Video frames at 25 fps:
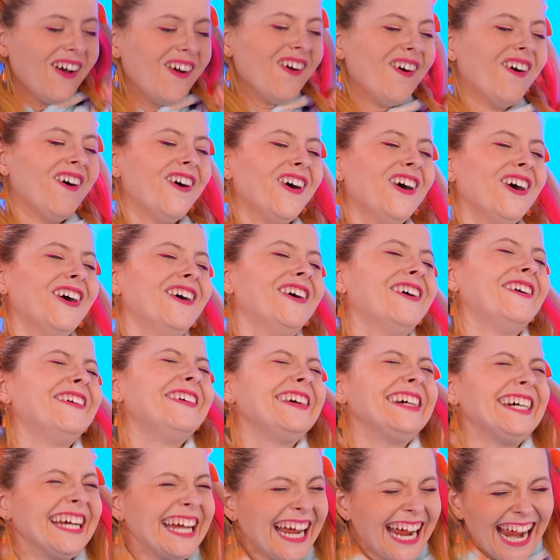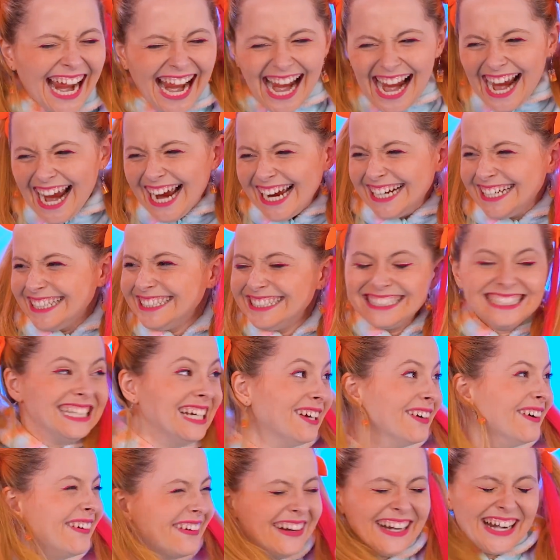and shine, Miss Rena!
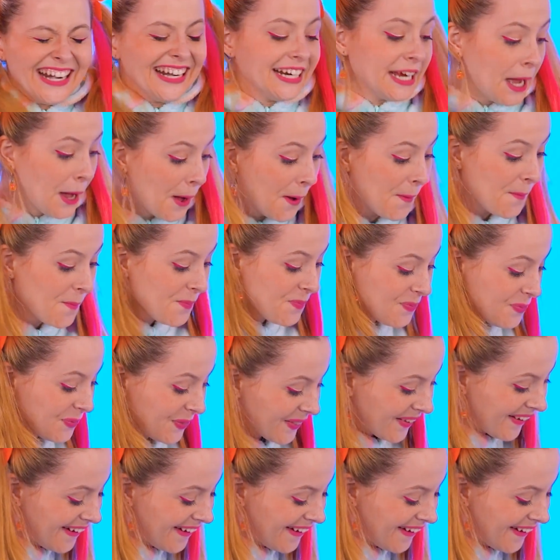A brand new day.